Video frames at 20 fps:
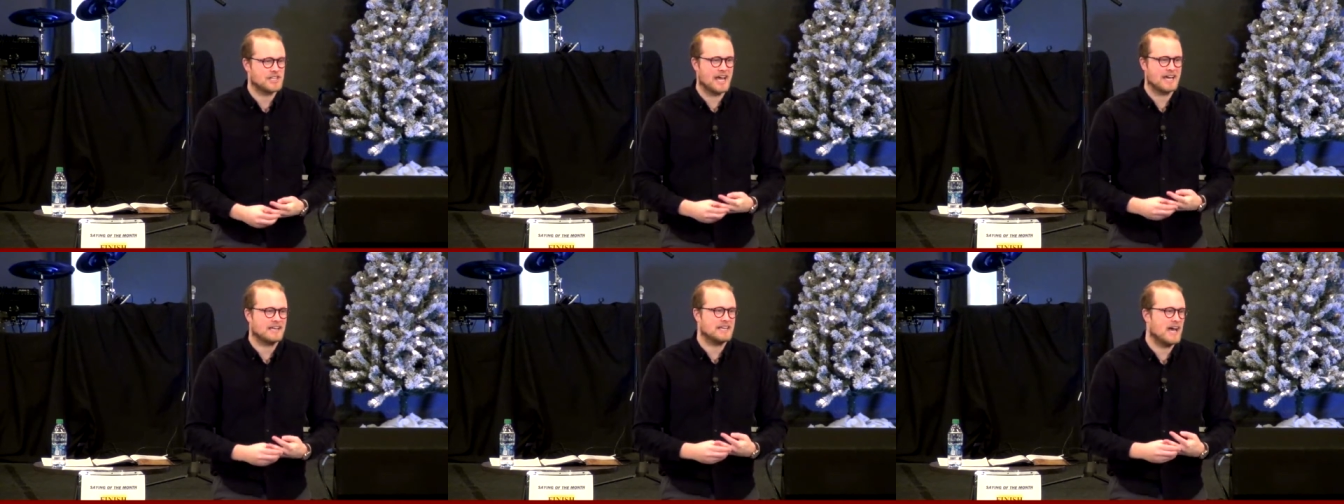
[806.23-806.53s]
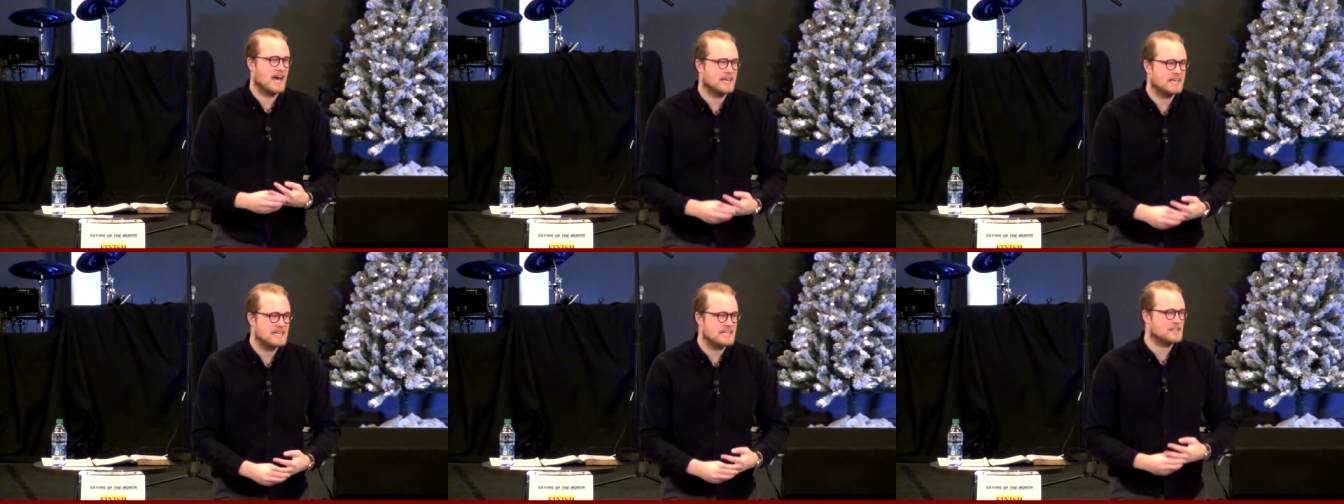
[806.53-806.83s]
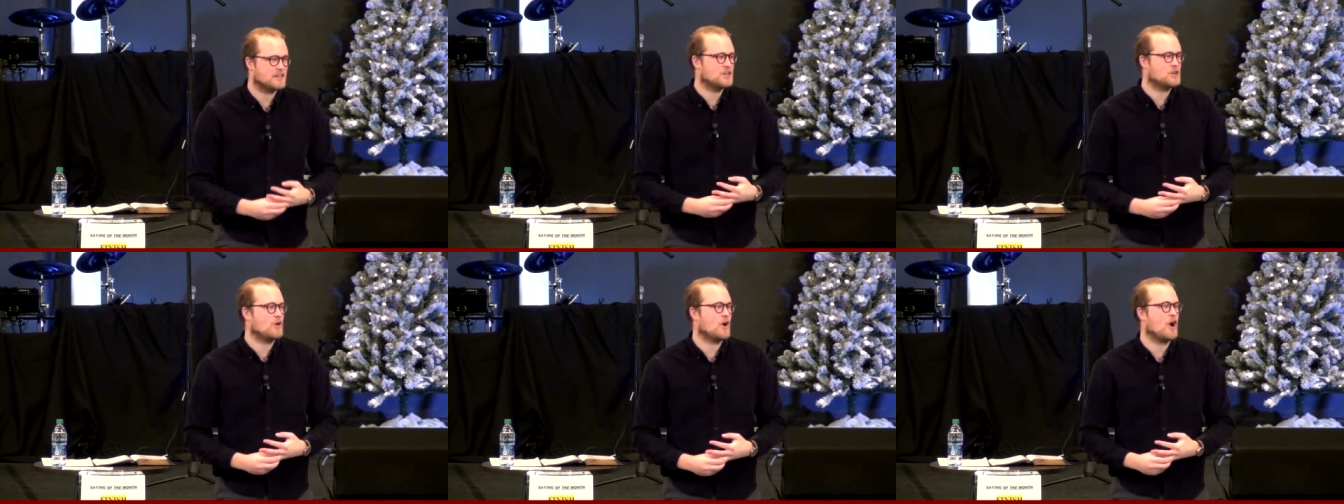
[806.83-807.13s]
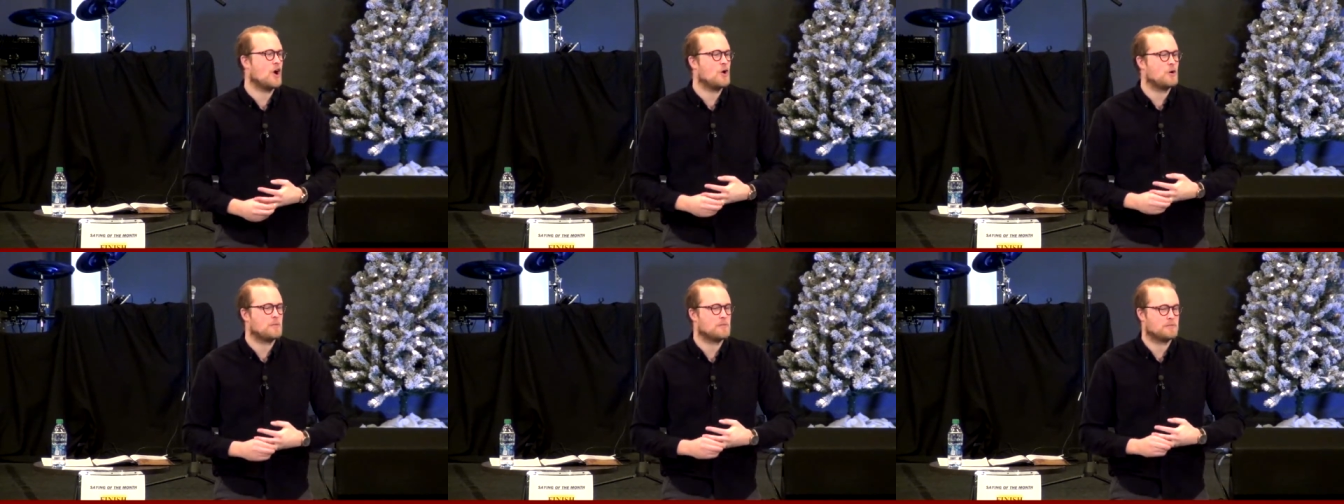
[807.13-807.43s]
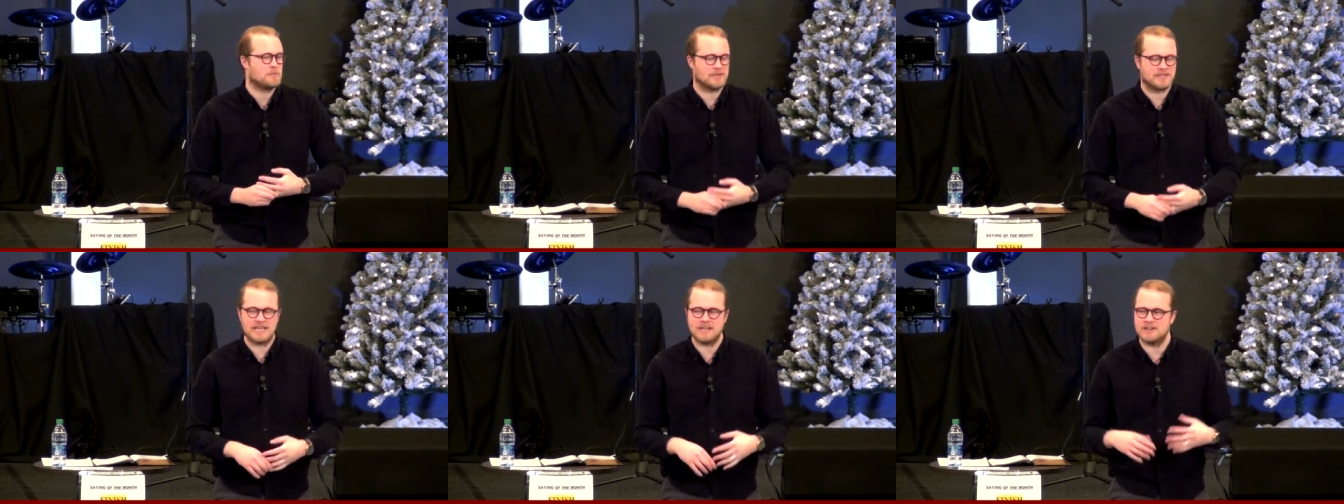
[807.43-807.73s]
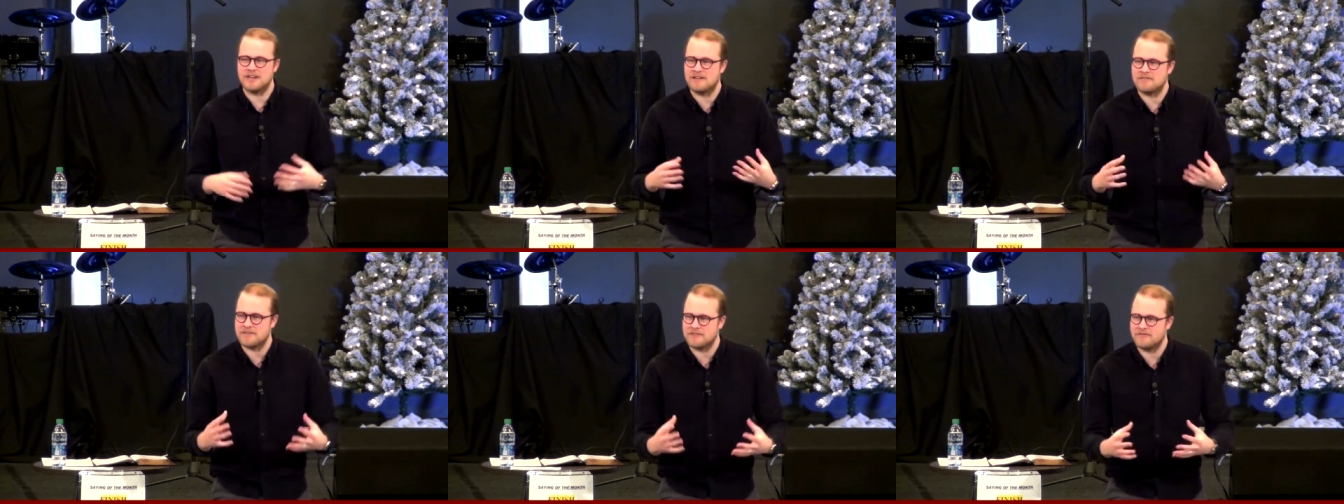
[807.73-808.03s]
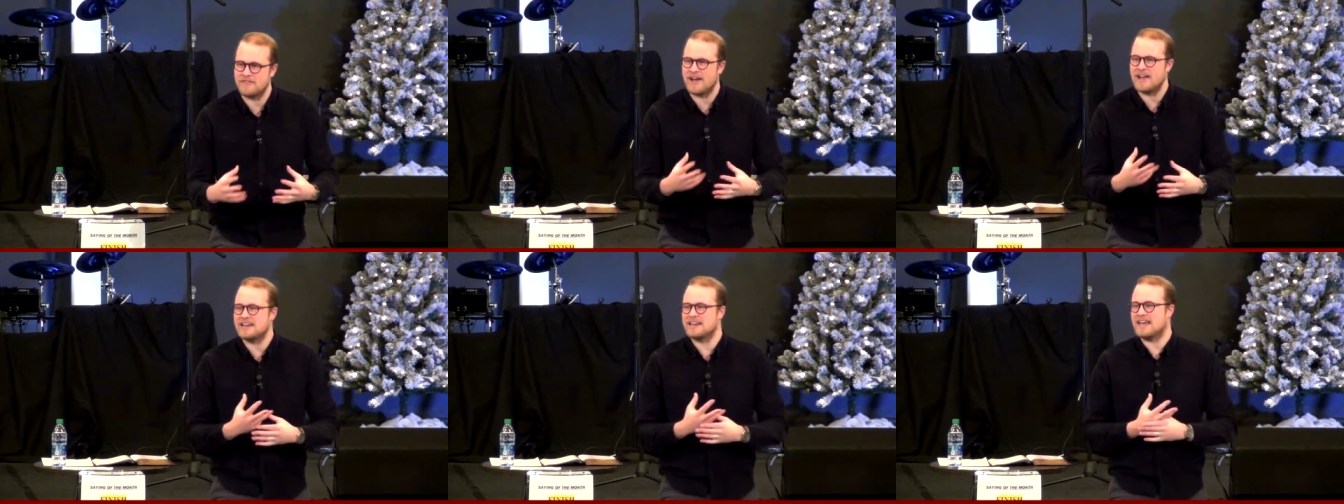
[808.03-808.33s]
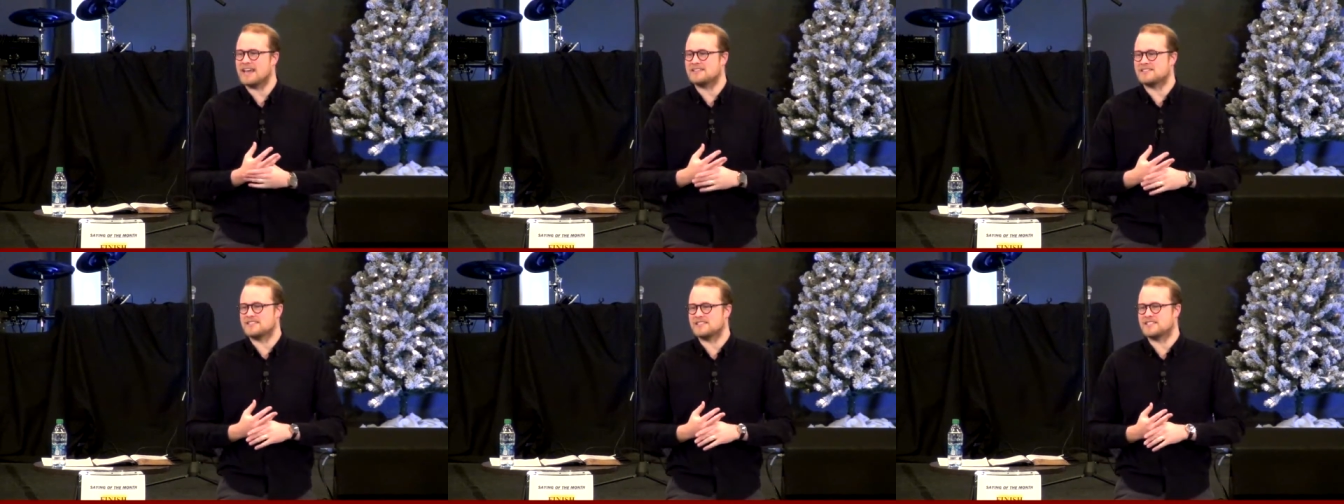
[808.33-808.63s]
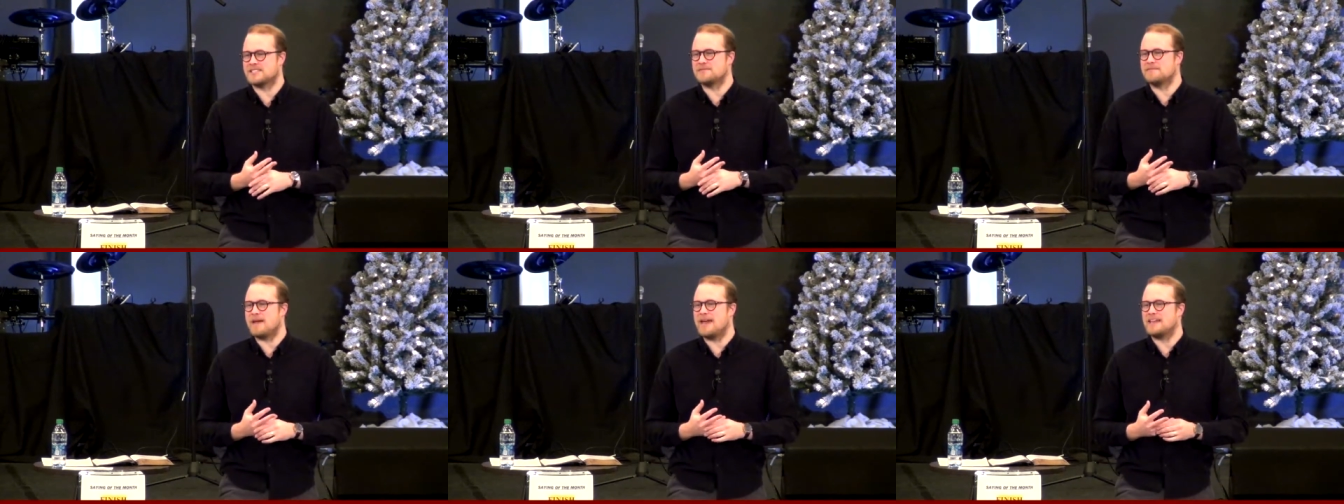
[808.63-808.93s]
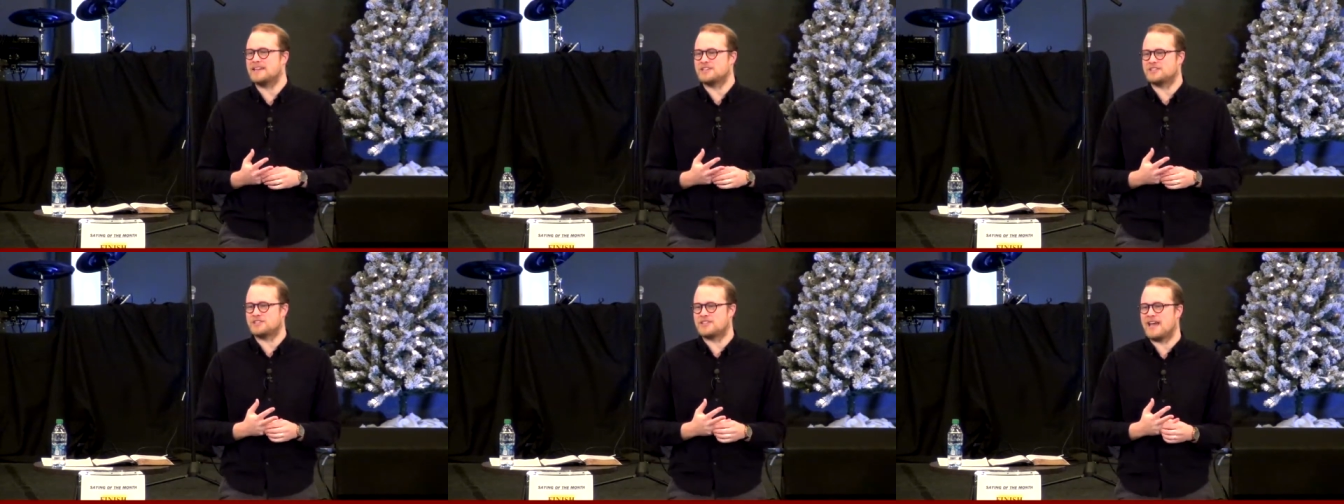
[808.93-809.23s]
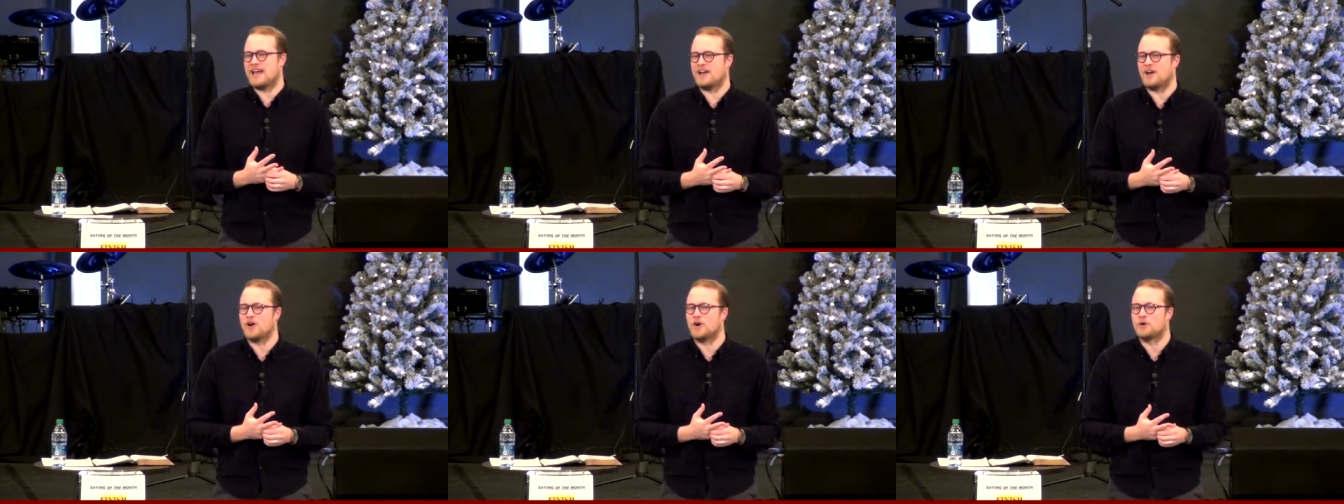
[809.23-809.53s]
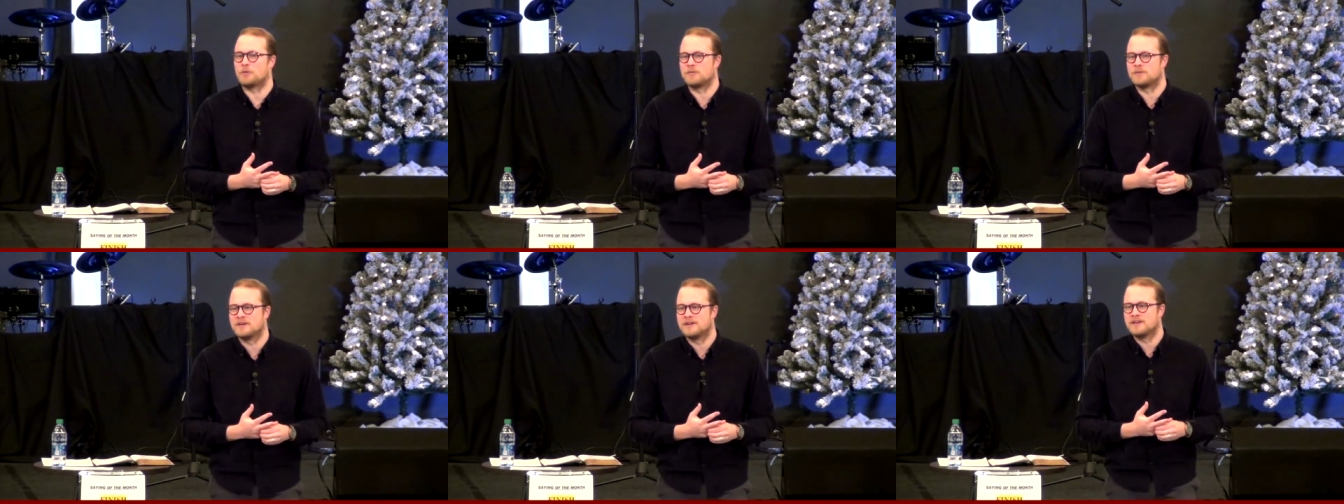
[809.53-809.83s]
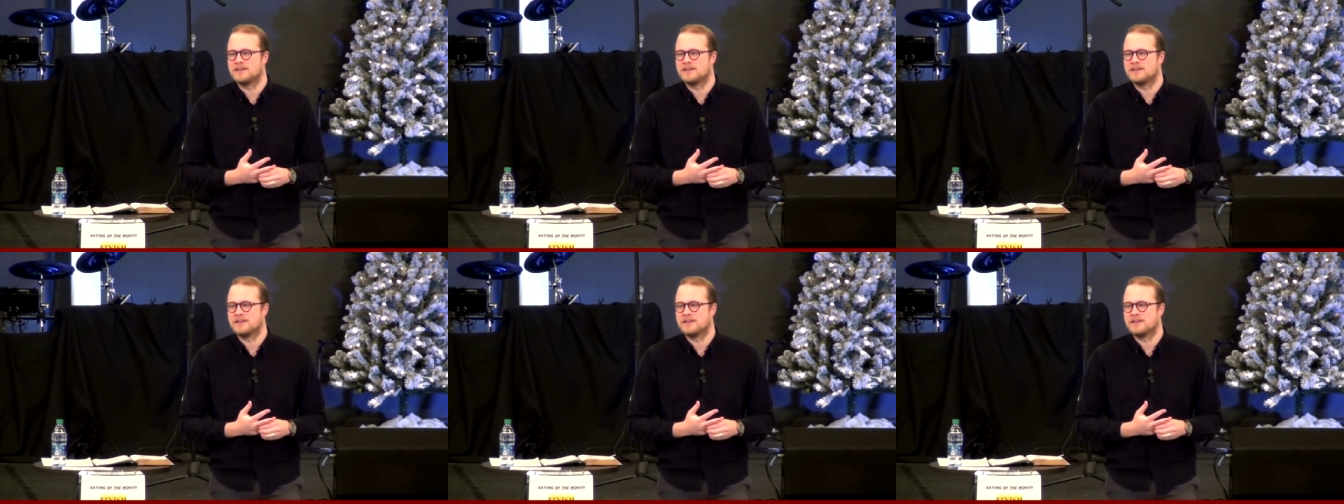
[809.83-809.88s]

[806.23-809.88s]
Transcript: I need a new home, but they don't have the finances to manage that home.